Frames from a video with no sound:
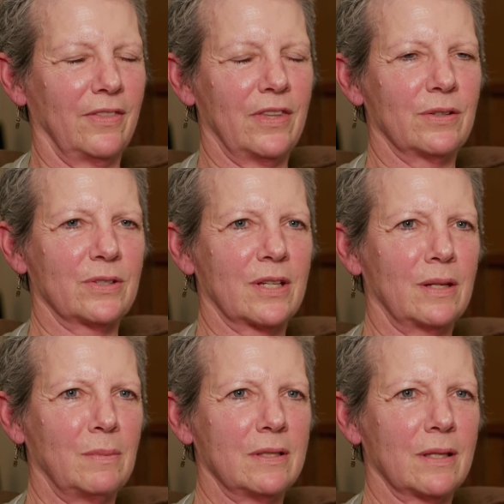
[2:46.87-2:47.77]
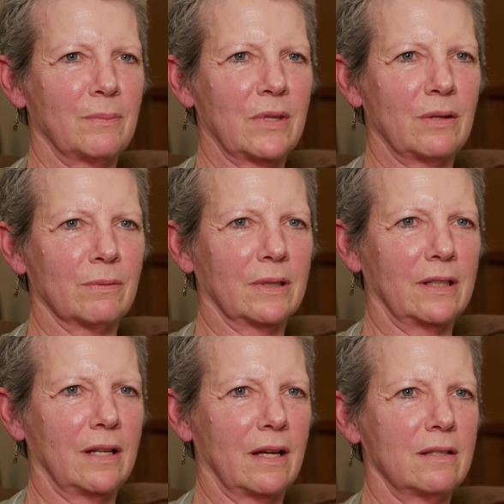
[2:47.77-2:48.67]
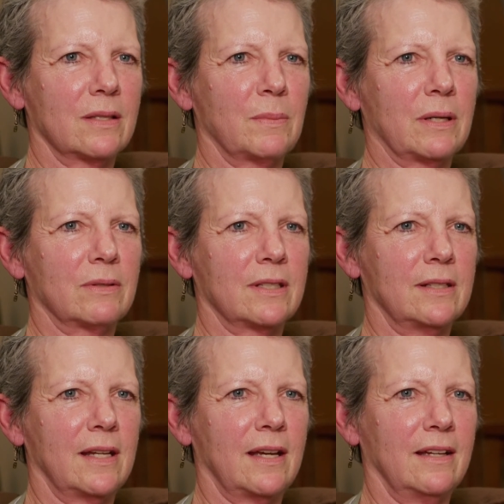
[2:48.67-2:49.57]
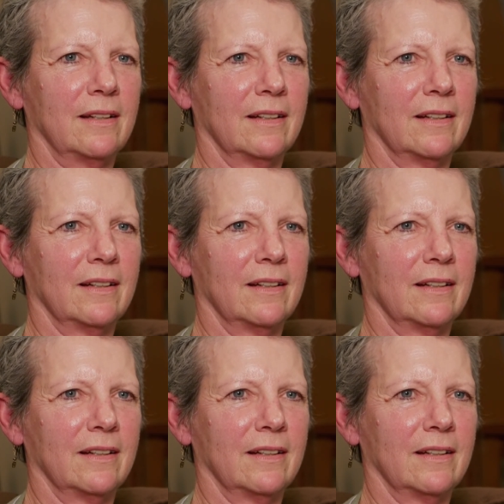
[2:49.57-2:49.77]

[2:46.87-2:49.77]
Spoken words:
there's going to be something really nice about today,